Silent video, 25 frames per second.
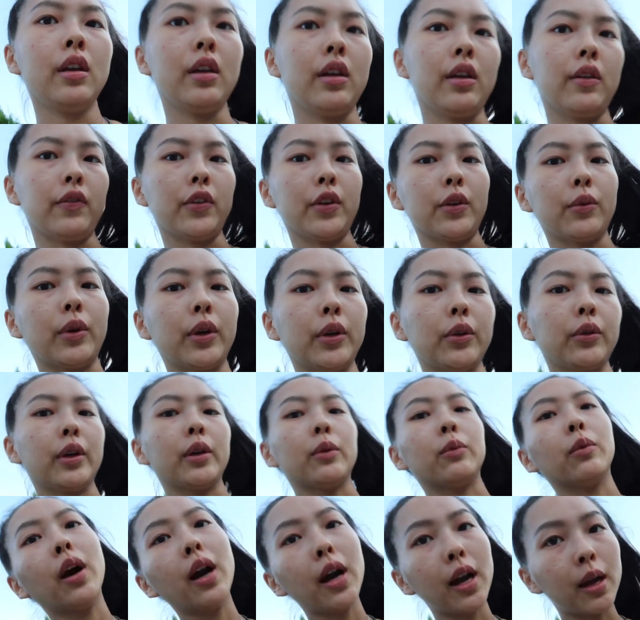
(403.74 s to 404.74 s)
if you're
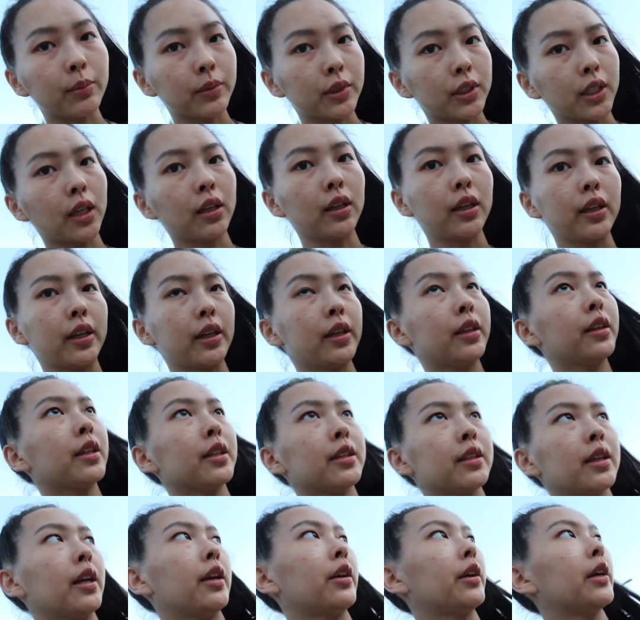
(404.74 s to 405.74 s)
wondering why I'm suddenly in
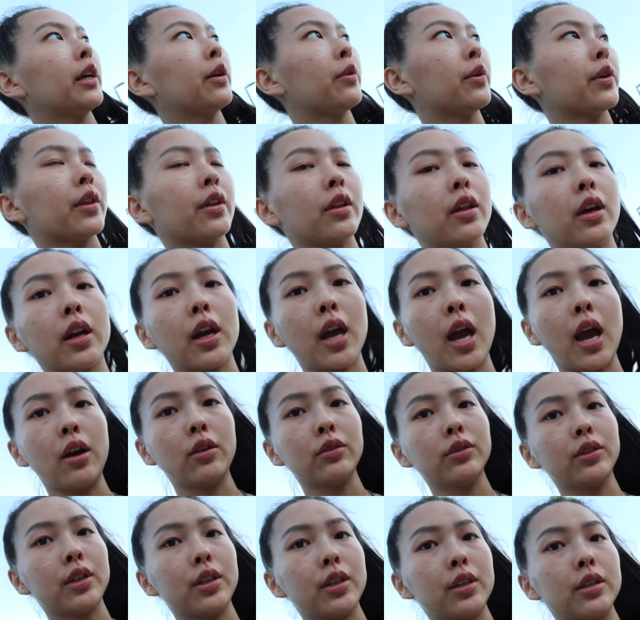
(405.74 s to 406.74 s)
this area with a lot of
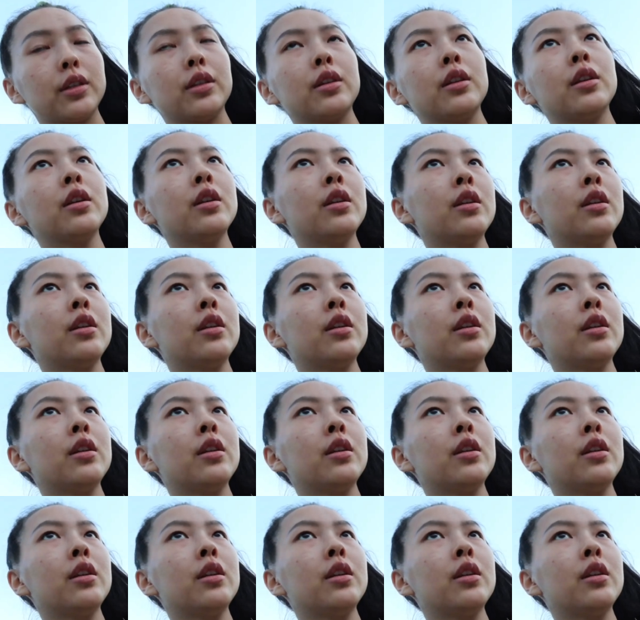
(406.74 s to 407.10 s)
houses